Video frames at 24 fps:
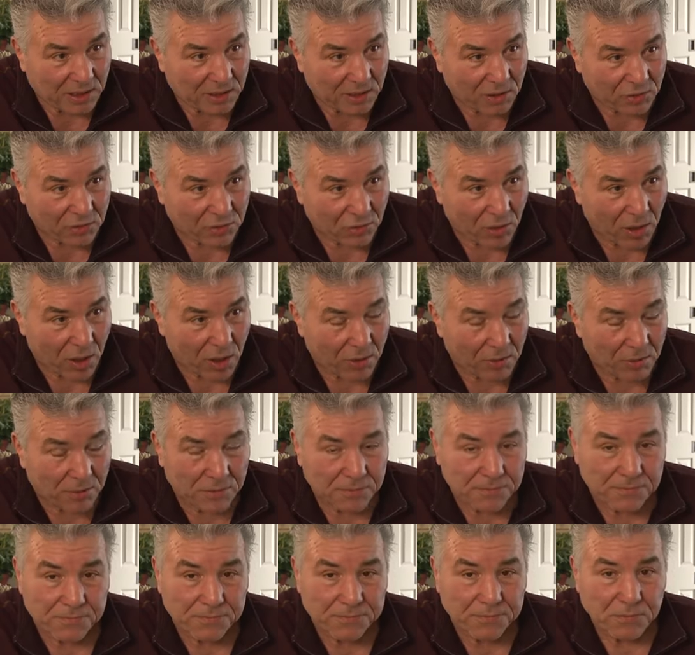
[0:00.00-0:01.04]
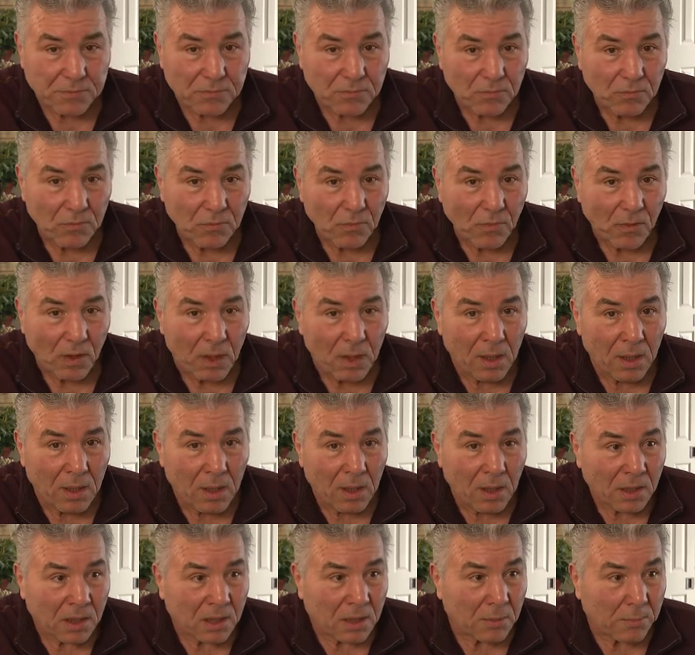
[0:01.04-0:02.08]
End of Toronto.
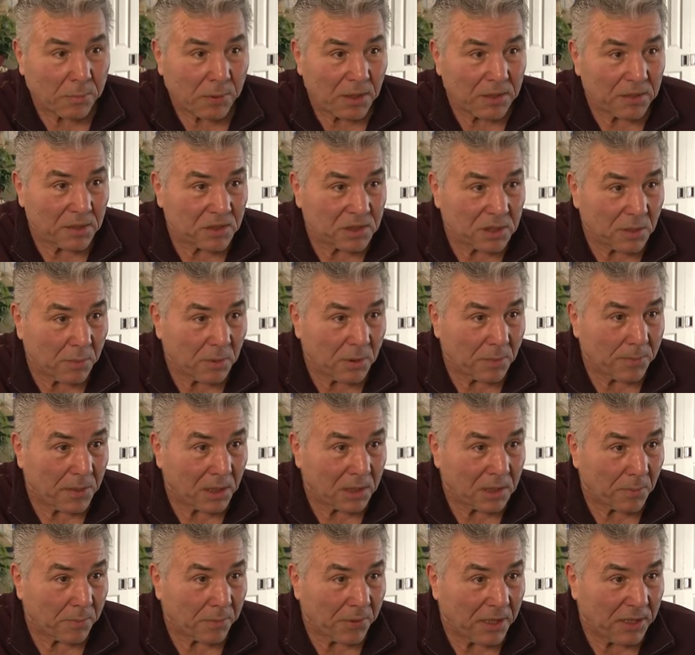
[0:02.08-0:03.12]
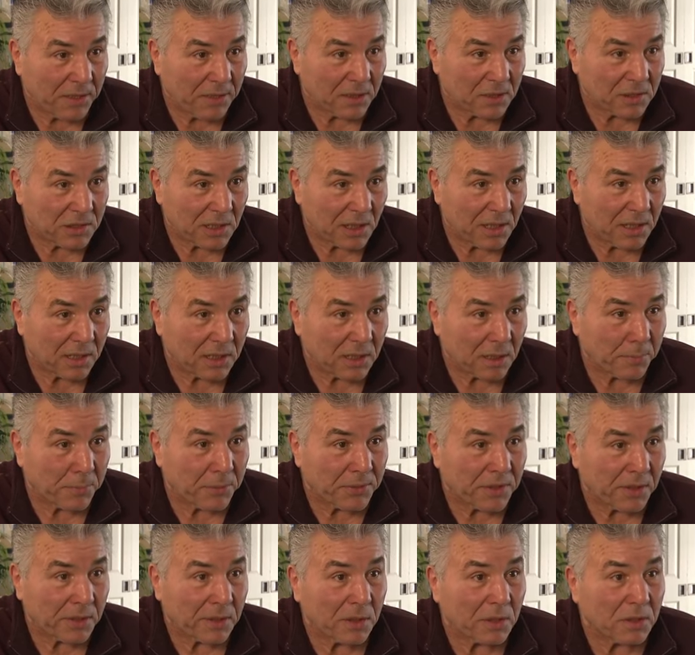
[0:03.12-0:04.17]
Complained to someone about the pain in his leg, and a
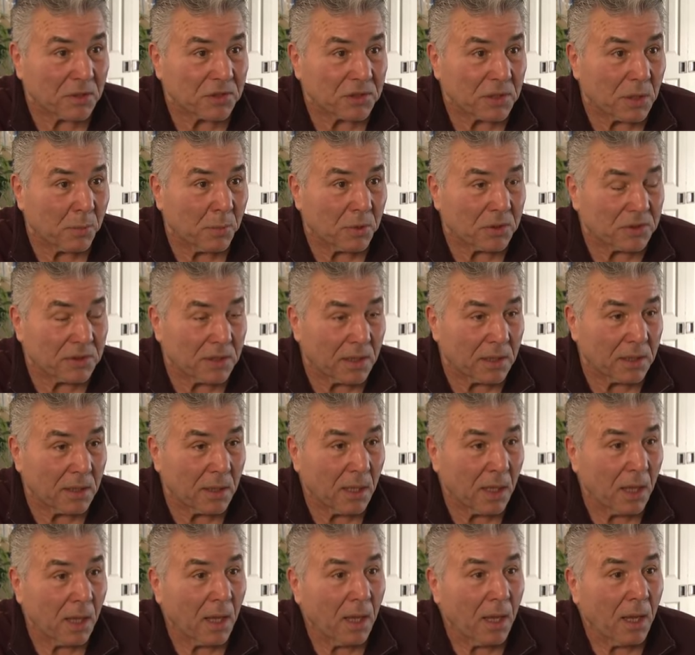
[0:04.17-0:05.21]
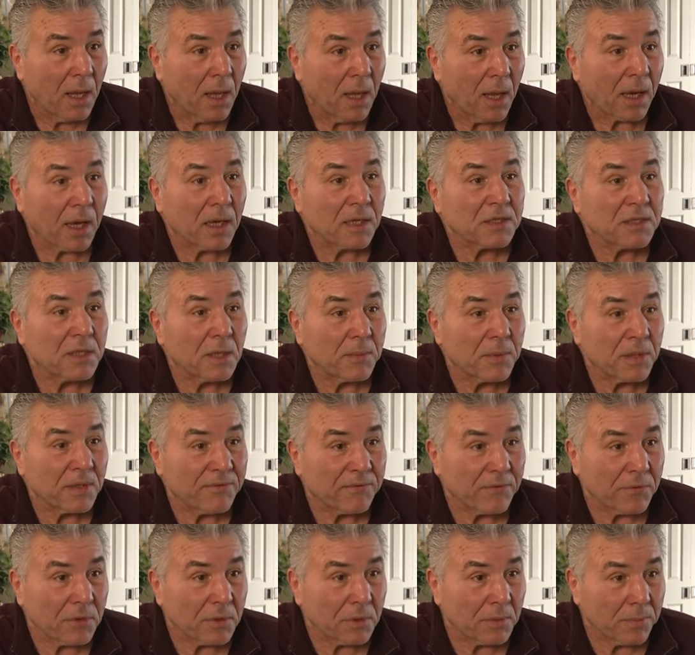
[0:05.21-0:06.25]
particular someone said, "I got something
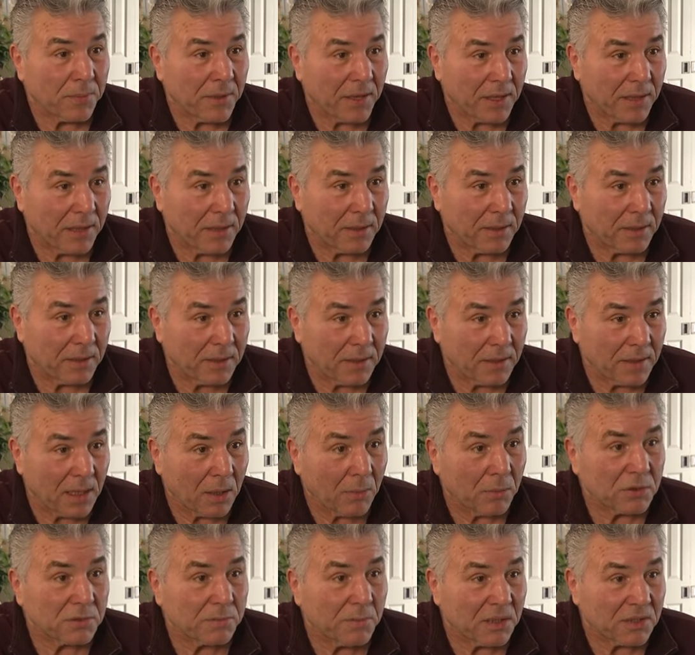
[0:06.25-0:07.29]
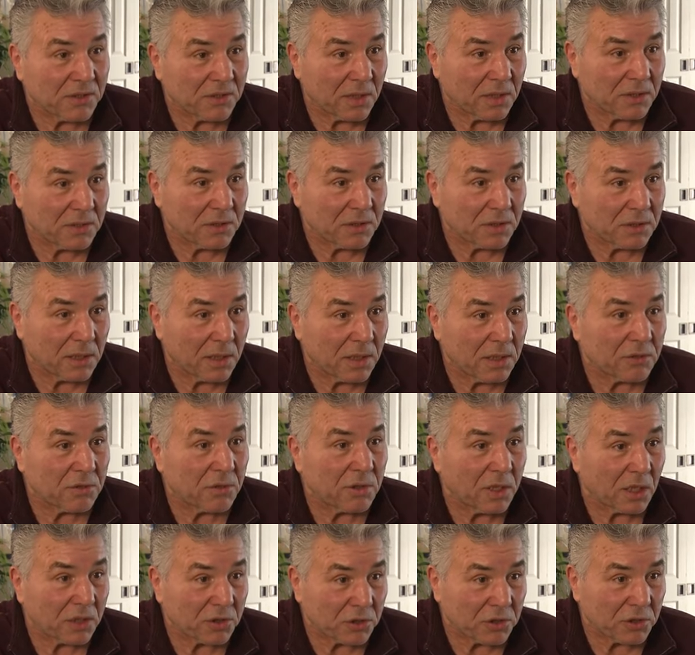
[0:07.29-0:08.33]
for your pain." And that was my son's
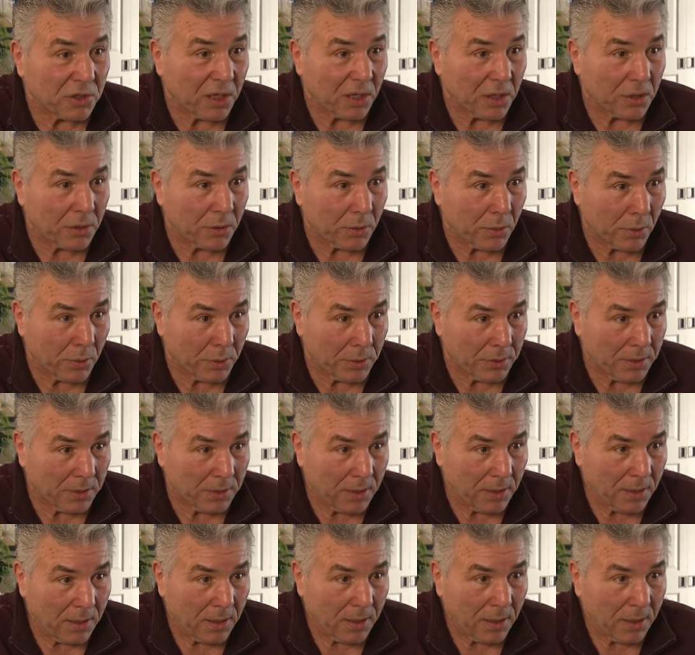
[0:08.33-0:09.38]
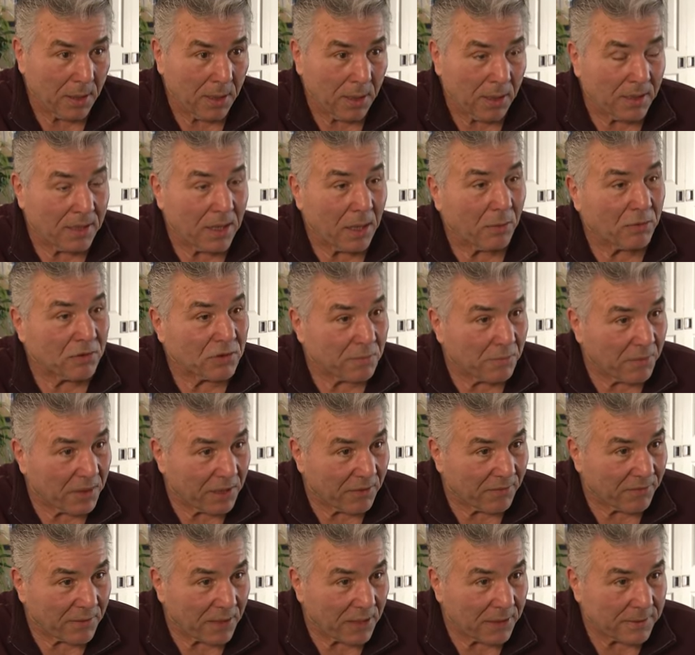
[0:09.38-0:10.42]
introduction to heroin. That was May
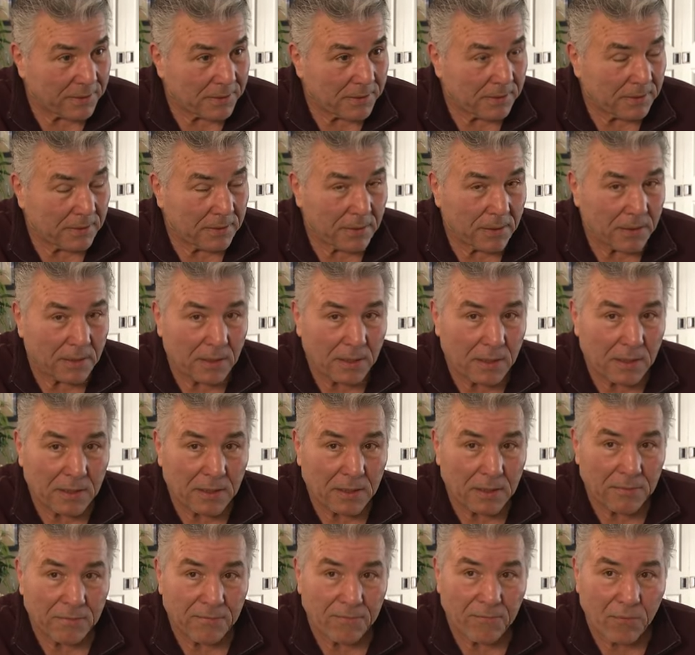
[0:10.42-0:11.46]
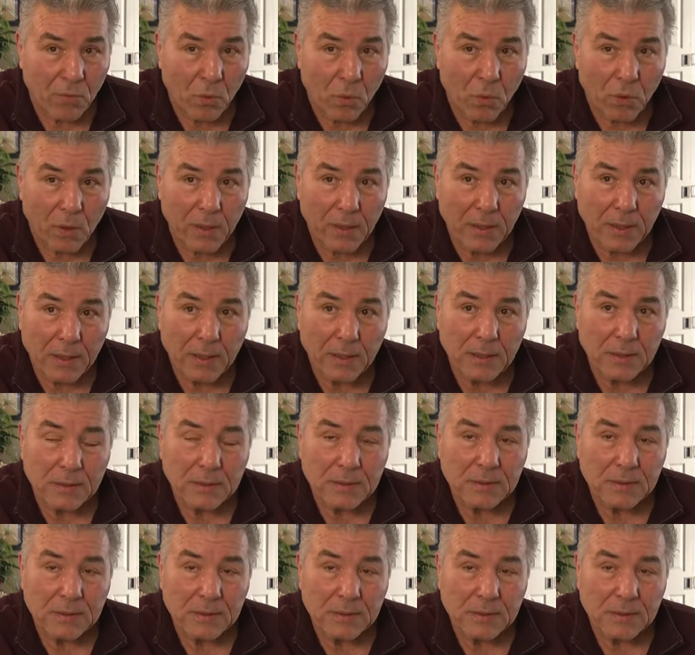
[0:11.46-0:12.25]
of 1984, I think.